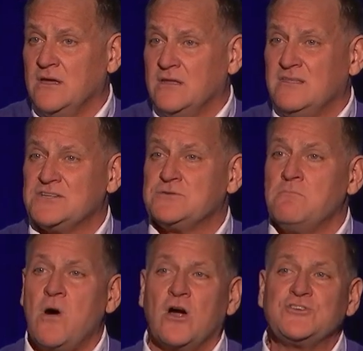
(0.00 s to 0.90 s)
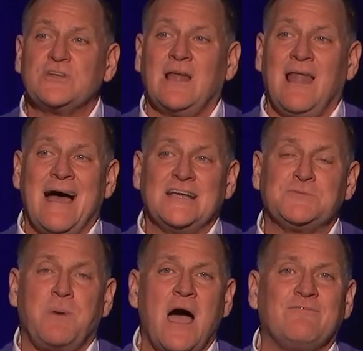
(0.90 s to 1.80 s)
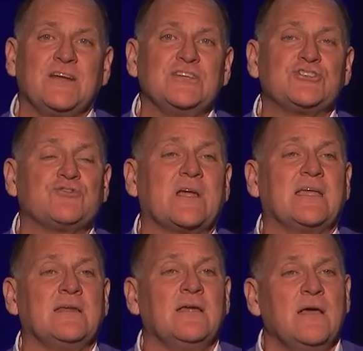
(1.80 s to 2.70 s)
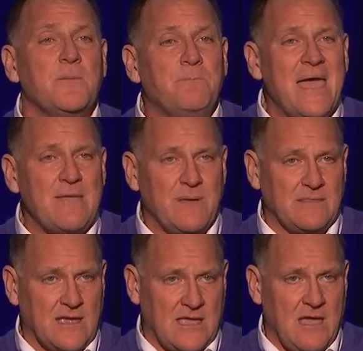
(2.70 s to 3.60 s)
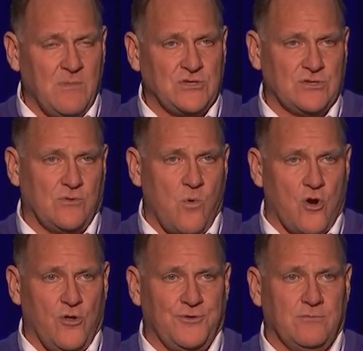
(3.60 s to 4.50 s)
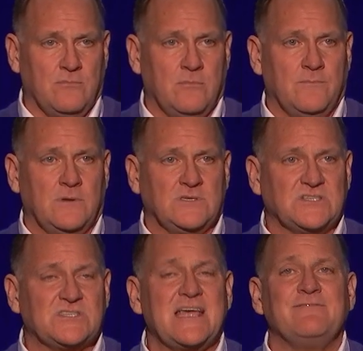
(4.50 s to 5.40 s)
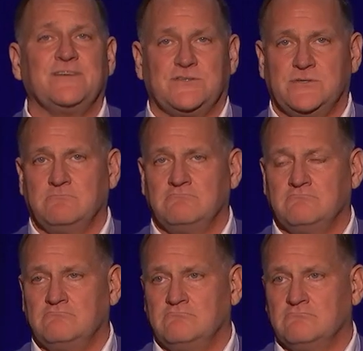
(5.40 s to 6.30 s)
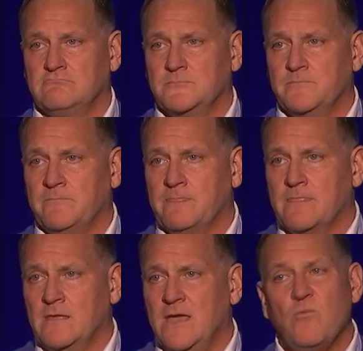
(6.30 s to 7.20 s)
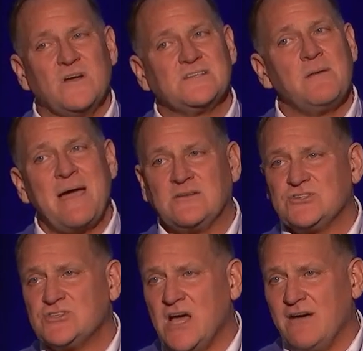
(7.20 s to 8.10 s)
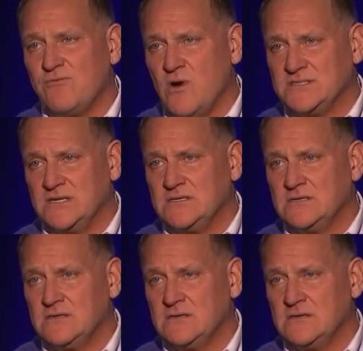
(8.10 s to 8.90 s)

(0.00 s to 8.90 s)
this marginalized, poverty-stricken baby that came into the world to save us. It wasn't about stuff, was it?